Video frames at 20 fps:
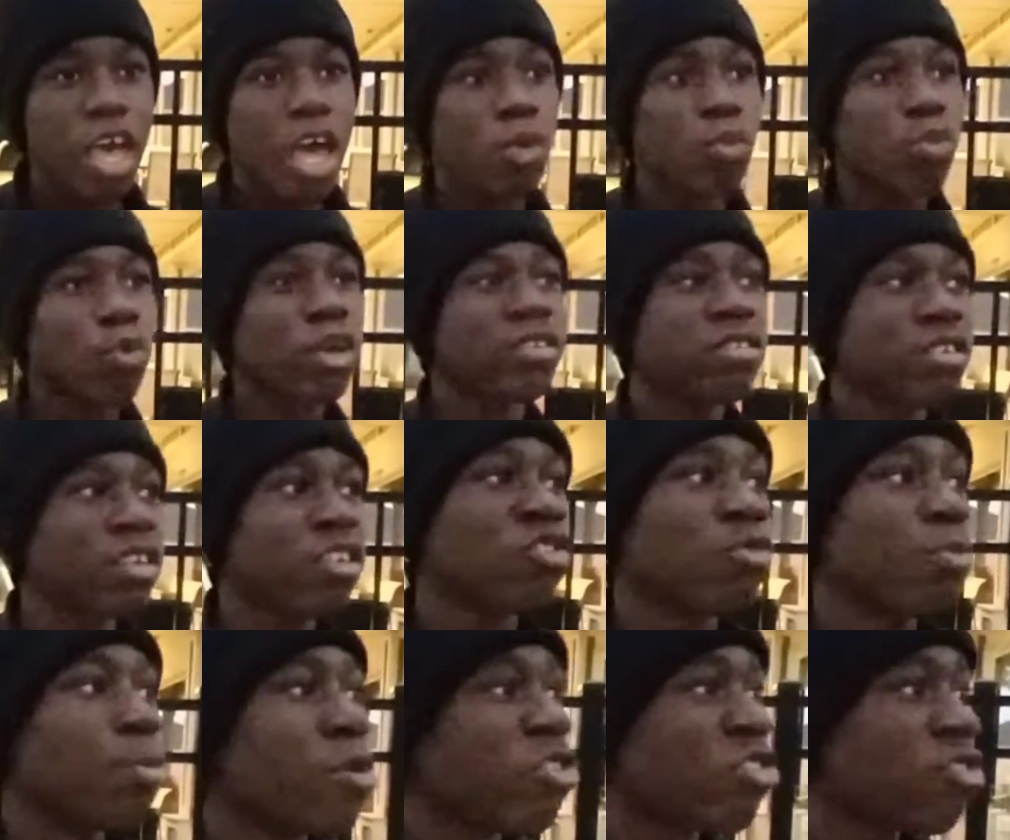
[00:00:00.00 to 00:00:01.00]
and what's its
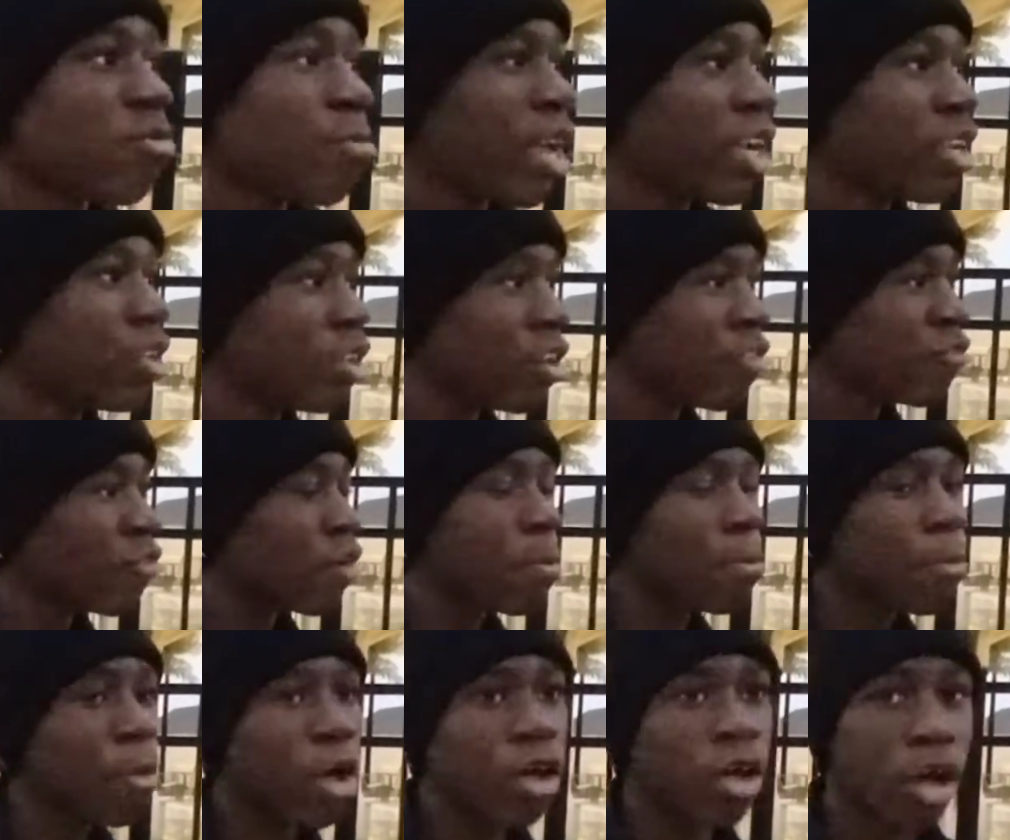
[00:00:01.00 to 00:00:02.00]
perspective
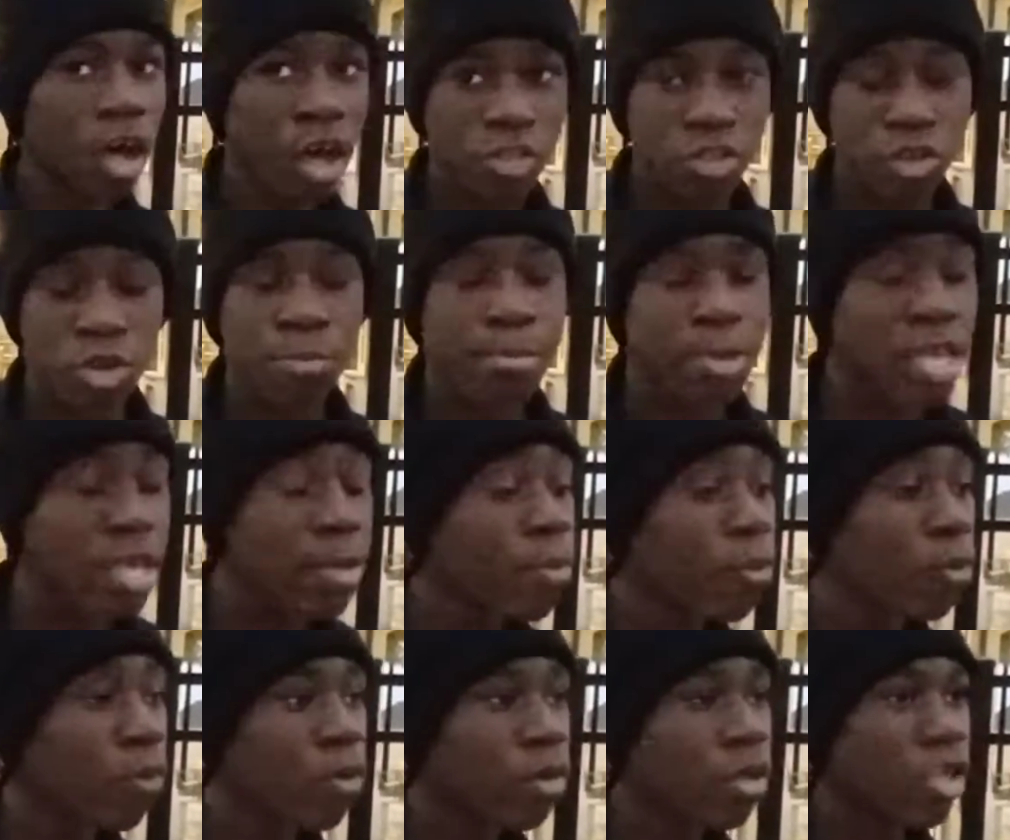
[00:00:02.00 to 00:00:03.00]
among other
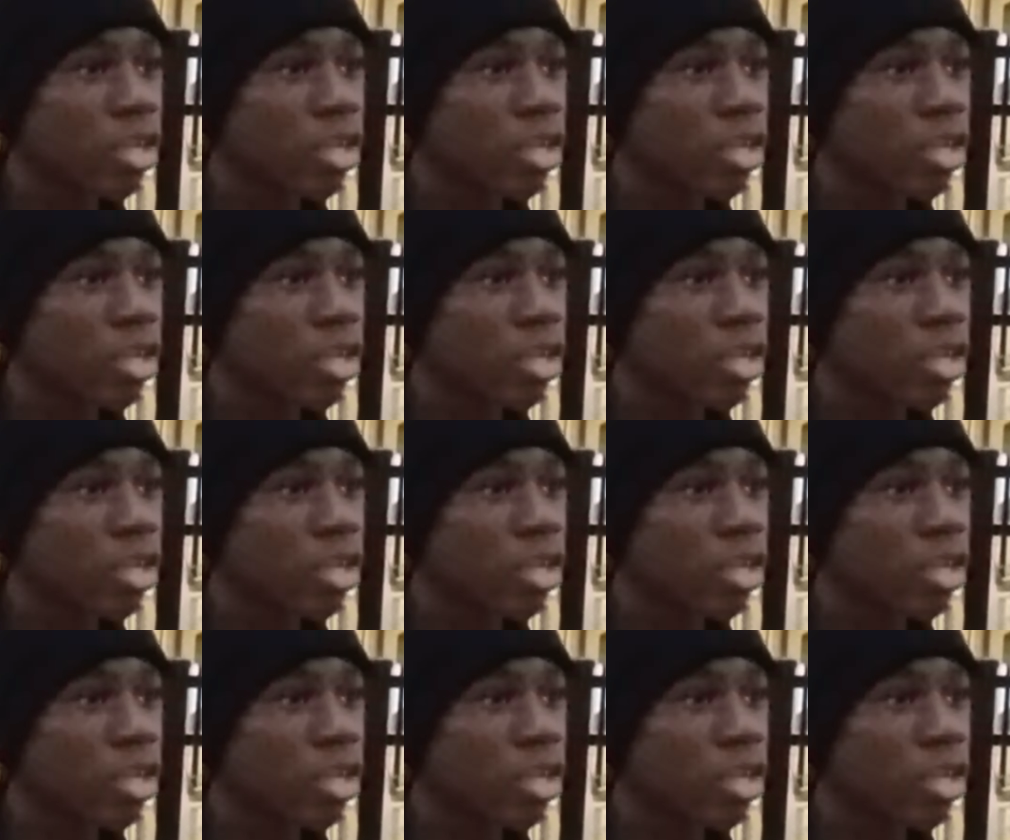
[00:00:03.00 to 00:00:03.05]
people.